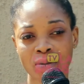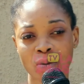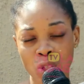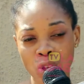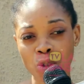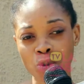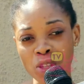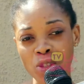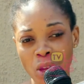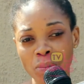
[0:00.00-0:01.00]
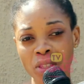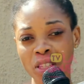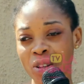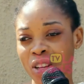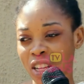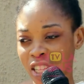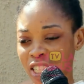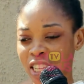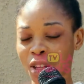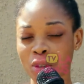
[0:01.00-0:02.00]
When you're doing something, you're a
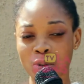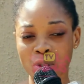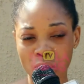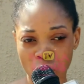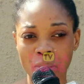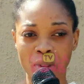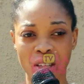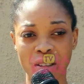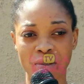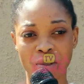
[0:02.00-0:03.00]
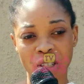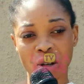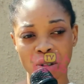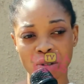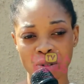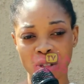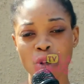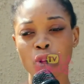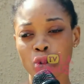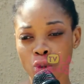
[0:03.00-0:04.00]
leader, you're doing something for the country,
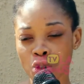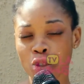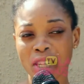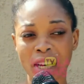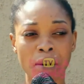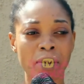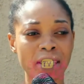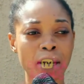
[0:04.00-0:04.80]
you should think about